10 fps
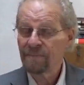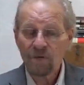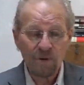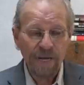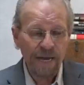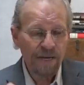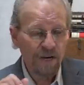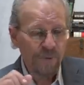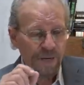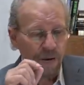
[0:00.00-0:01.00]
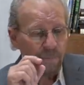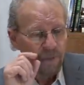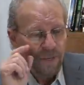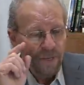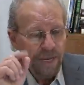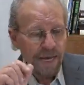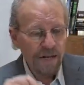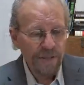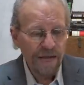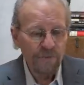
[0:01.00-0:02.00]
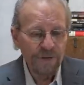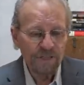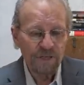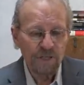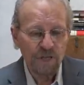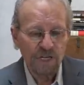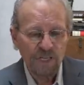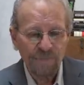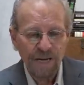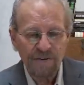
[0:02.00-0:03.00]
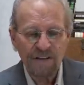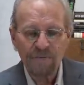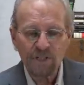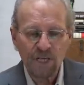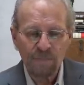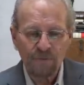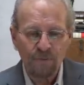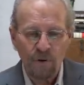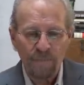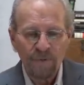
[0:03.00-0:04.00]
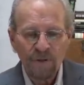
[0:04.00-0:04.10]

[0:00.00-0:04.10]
Okay, here we go. Hey, LA, I recently saw something I've never seen before.